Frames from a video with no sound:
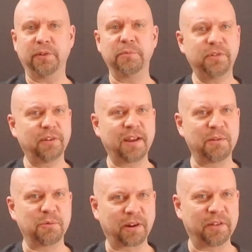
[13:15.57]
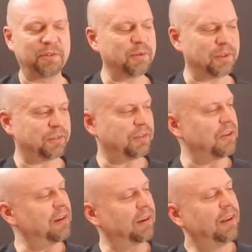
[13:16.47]
I'm still kind of working through this
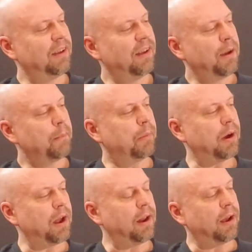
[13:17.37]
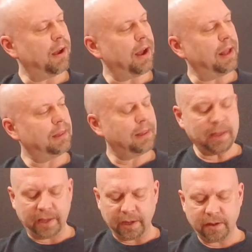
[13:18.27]
song, but I
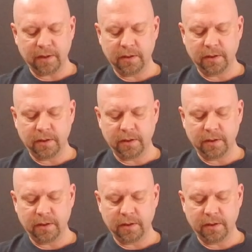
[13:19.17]
think